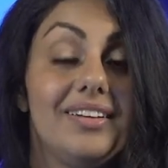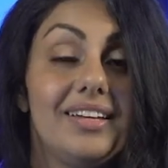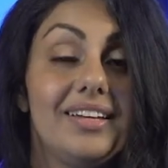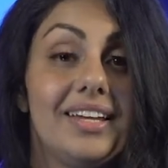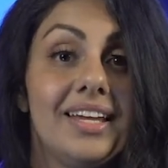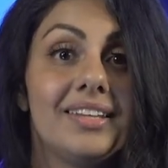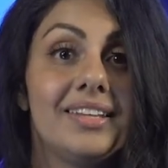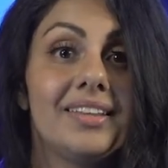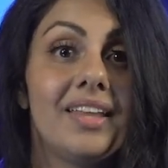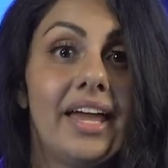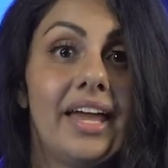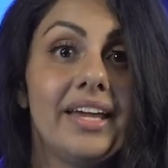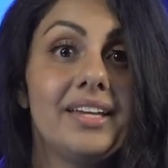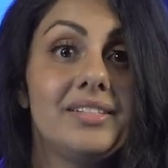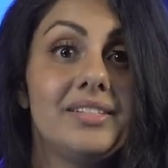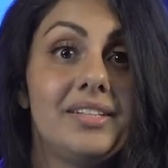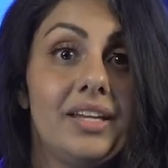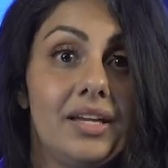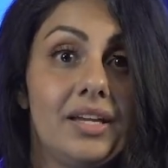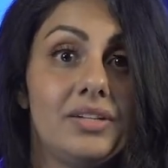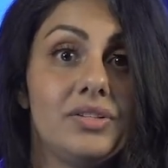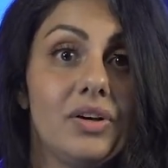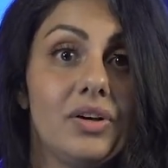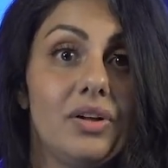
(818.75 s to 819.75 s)
And like
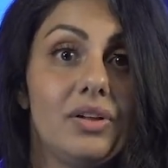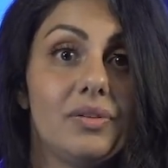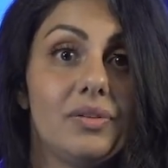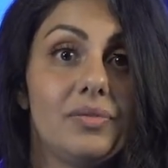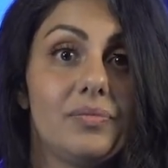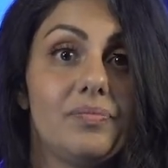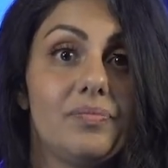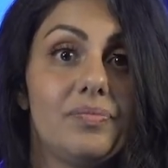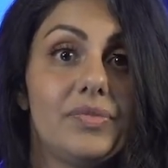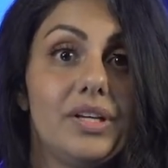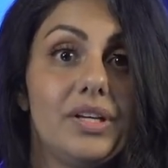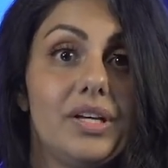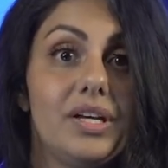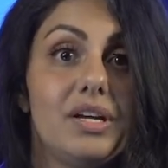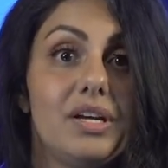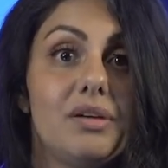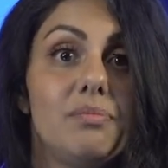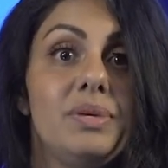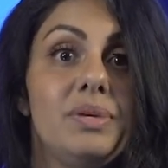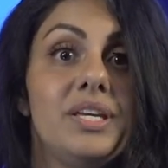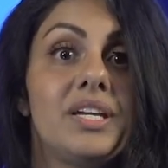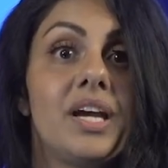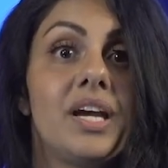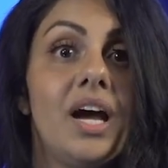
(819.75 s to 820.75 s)
Daniel,
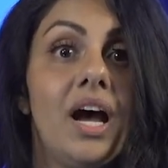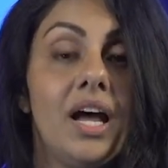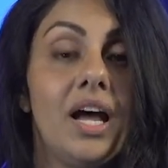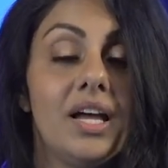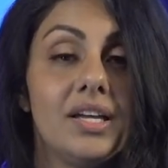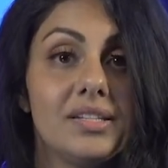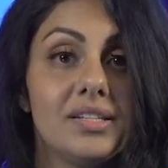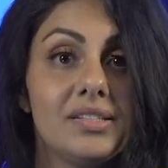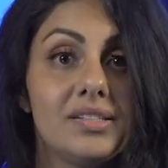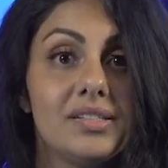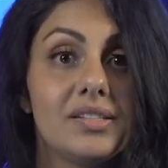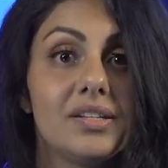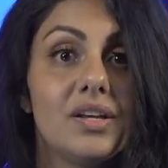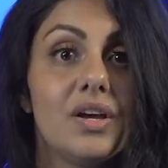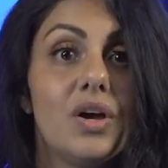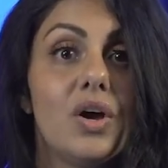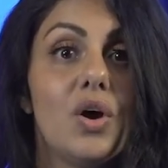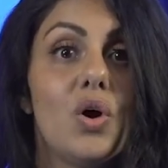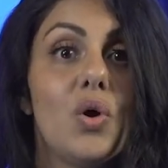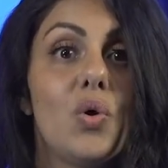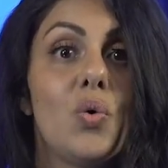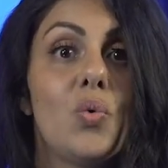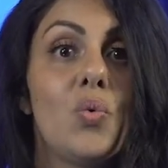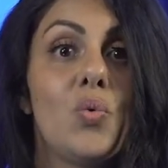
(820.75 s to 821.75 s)
because
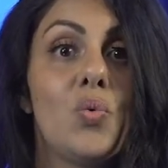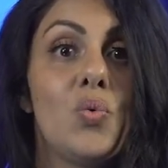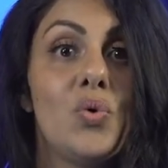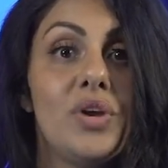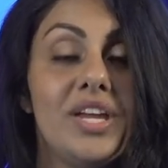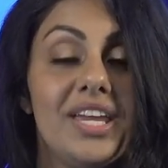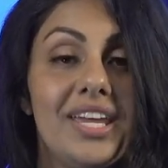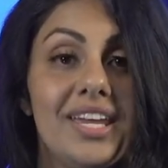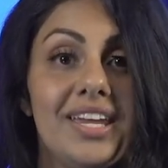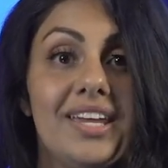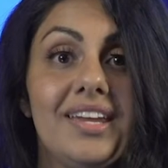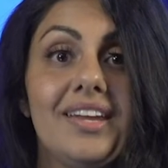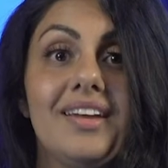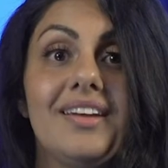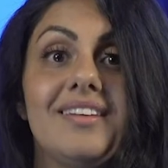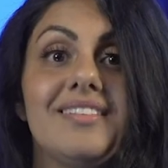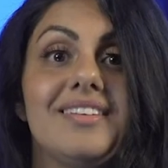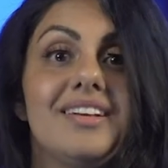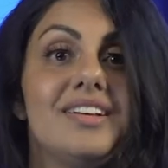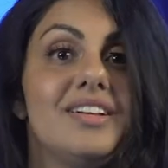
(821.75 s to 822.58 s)
we